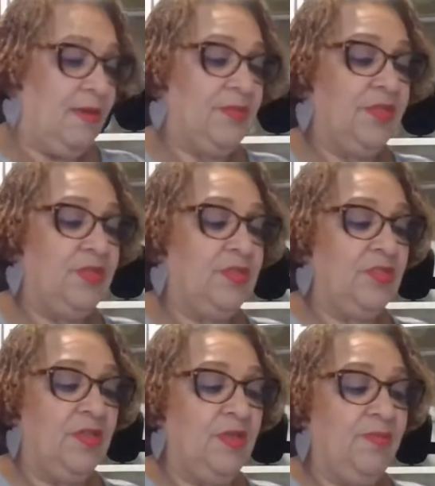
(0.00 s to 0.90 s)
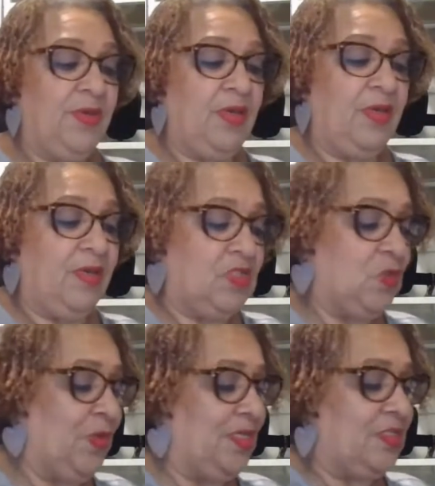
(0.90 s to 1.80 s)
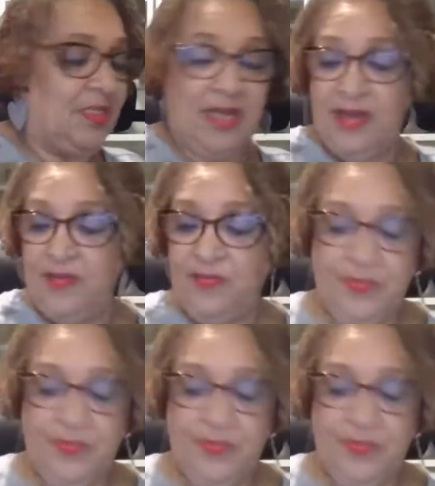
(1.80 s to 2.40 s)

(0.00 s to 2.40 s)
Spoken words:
So this is going to be a sweet stack.